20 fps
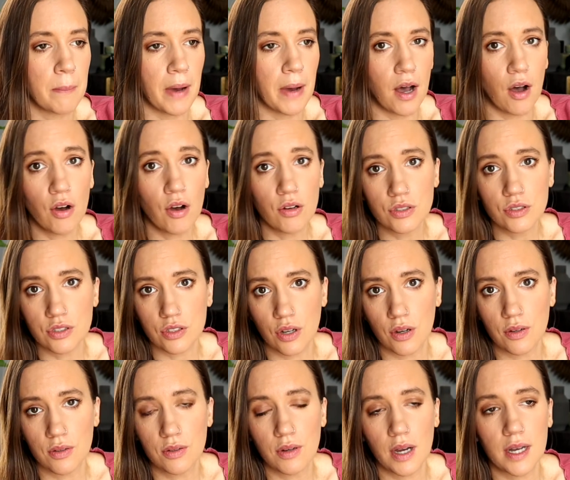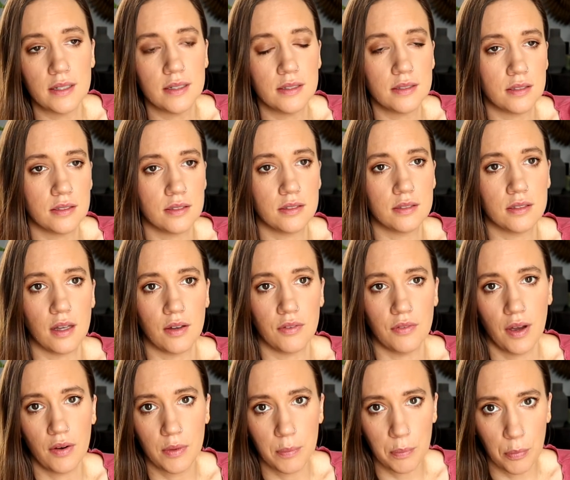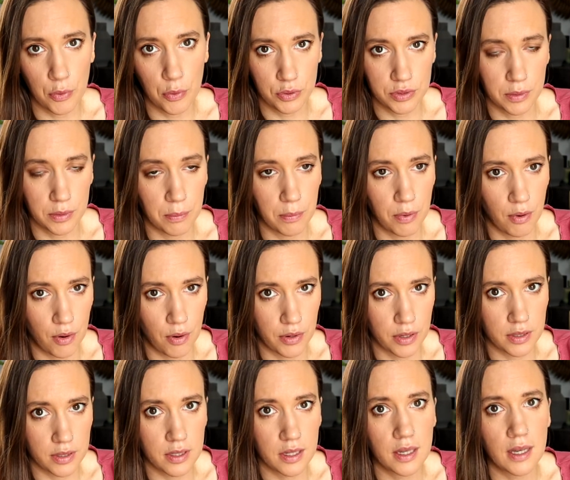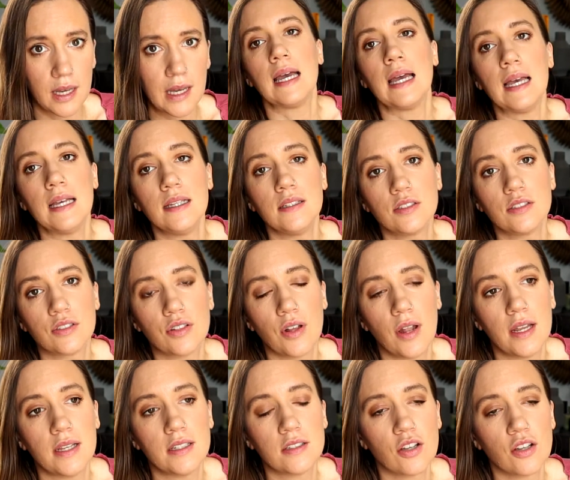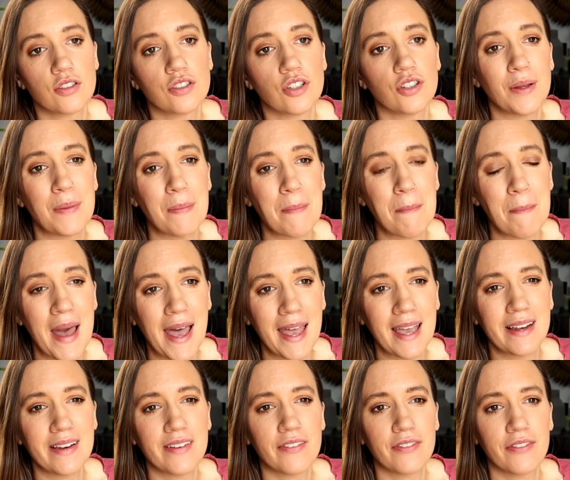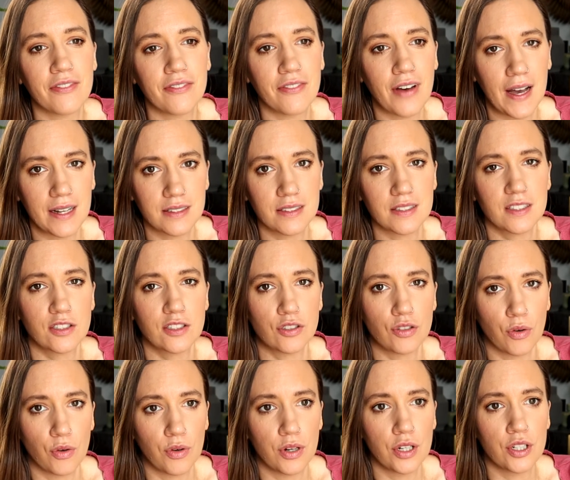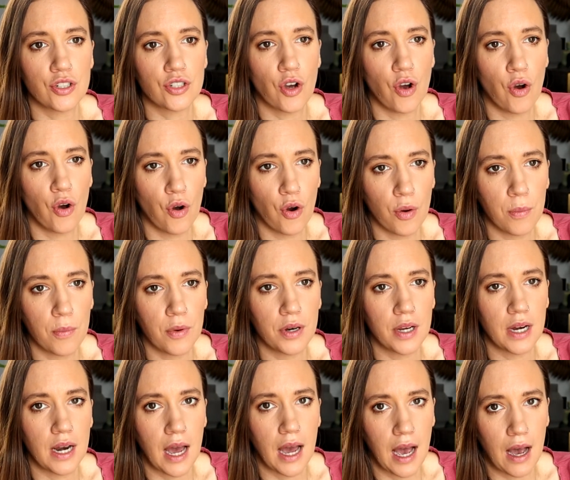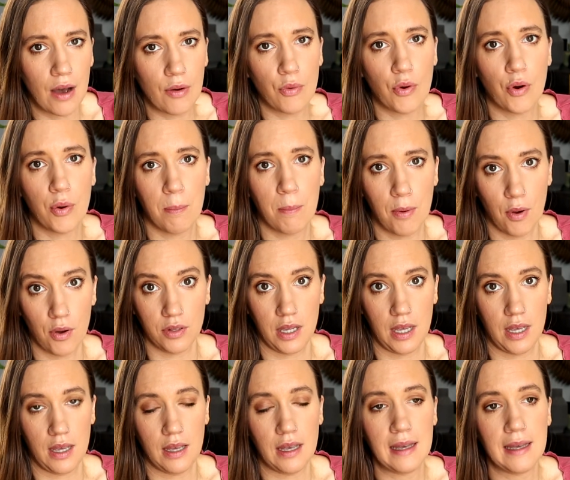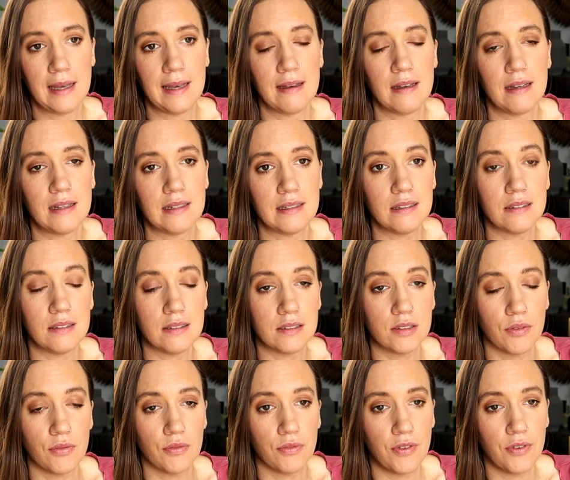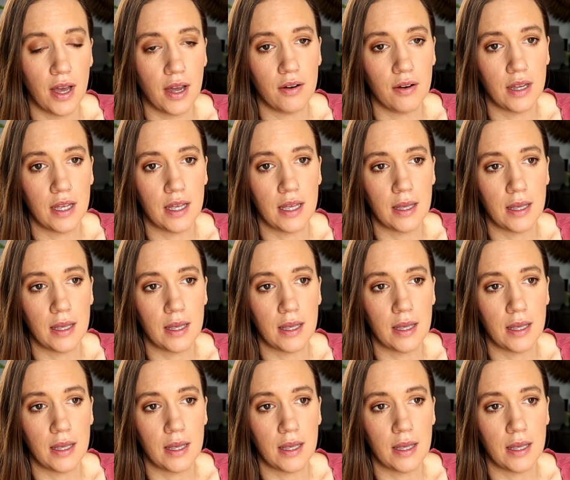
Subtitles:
But also, and this is a very important point, insulin is also the main fat storage hormone in our body. This is a very